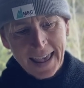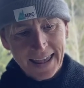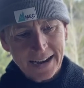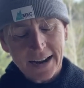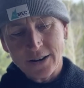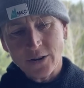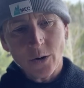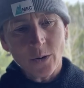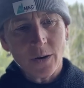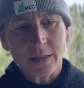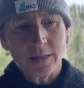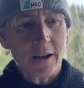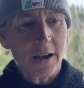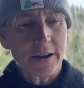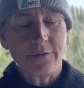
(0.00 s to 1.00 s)
And I know a
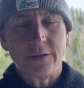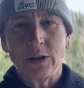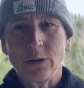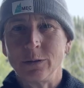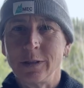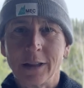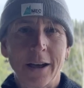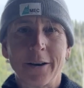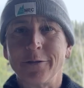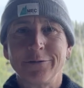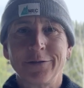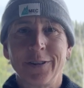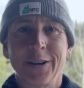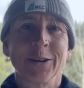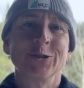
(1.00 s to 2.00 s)
lot of you
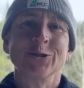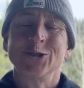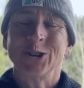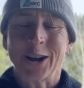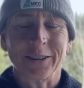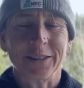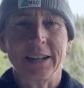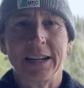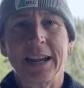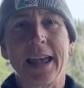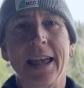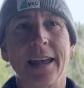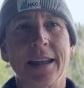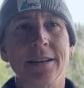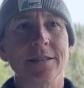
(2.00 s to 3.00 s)
love juggling
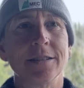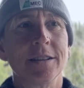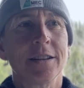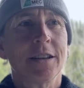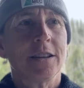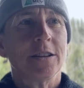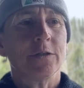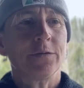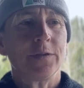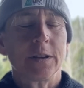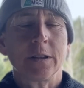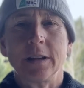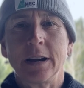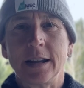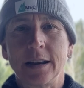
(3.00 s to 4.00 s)
and you
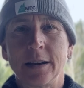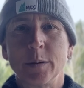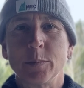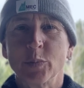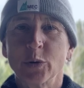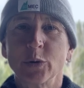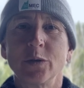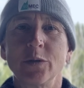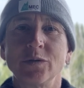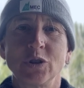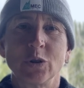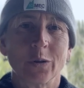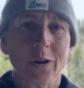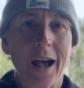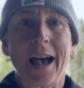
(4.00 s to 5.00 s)
feel that it improves
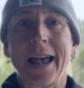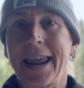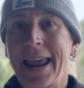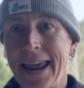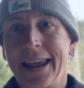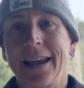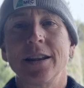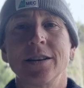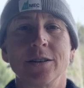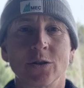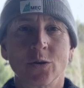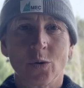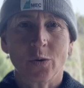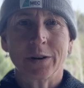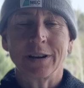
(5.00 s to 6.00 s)
your eye-hand
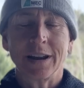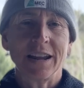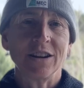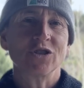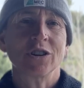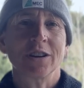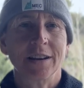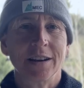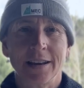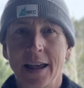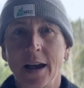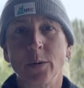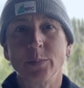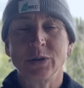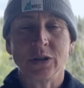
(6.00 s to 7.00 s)
coordination,
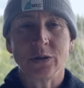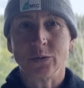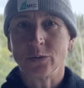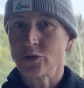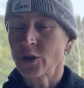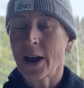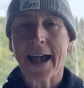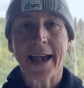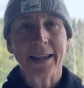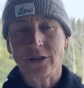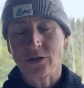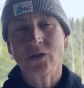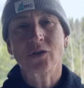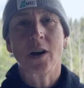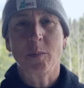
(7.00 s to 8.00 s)
helps you track
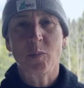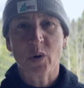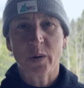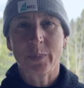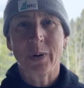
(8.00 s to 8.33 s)
and stop more